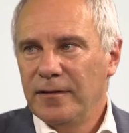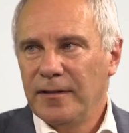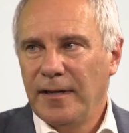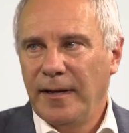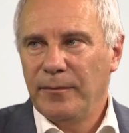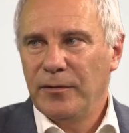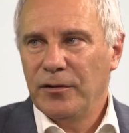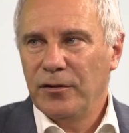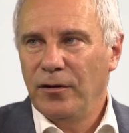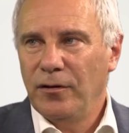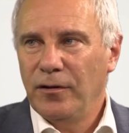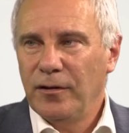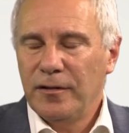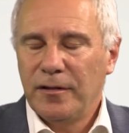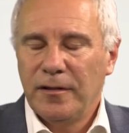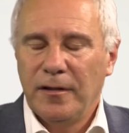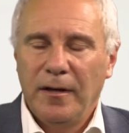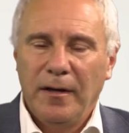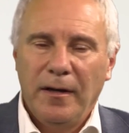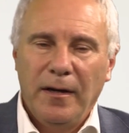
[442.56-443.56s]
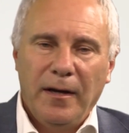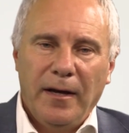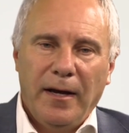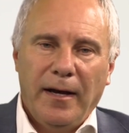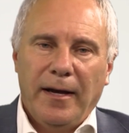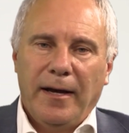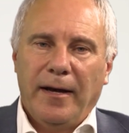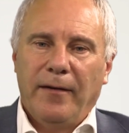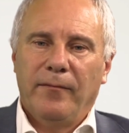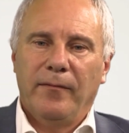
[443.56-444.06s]
Same source.
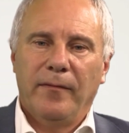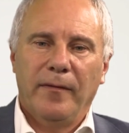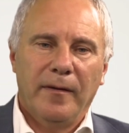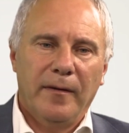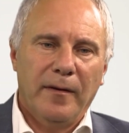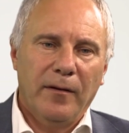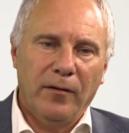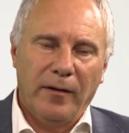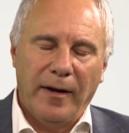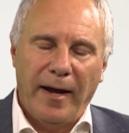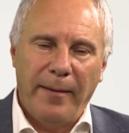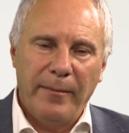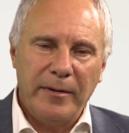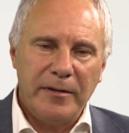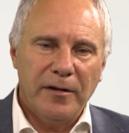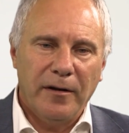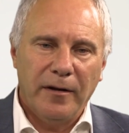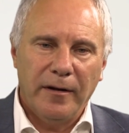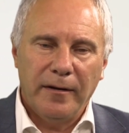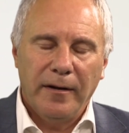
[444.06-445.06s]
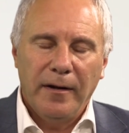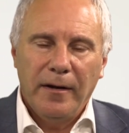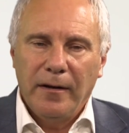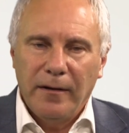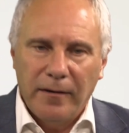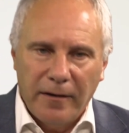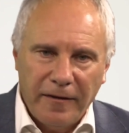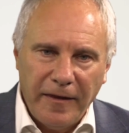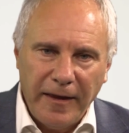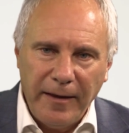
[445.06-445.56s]
Look, Amazon,
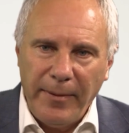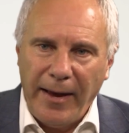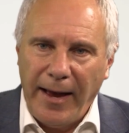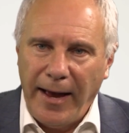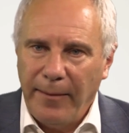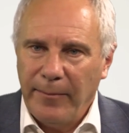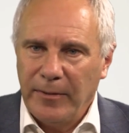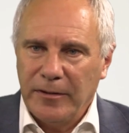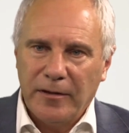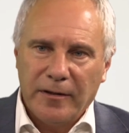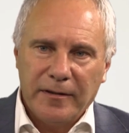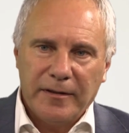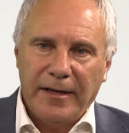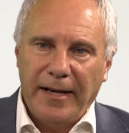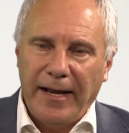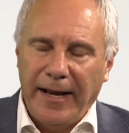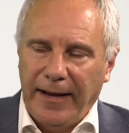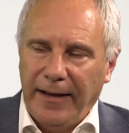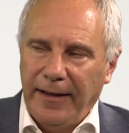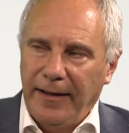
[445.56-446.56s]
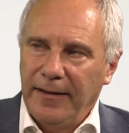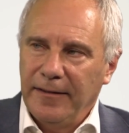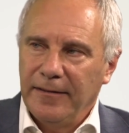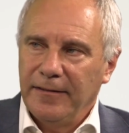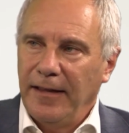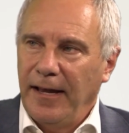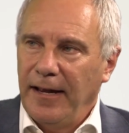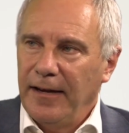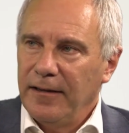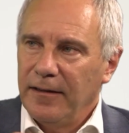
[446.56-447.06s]
the thing about Amazon today
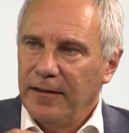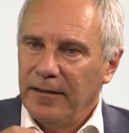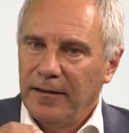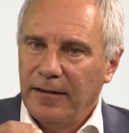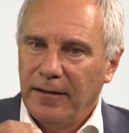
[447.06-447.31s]
is that,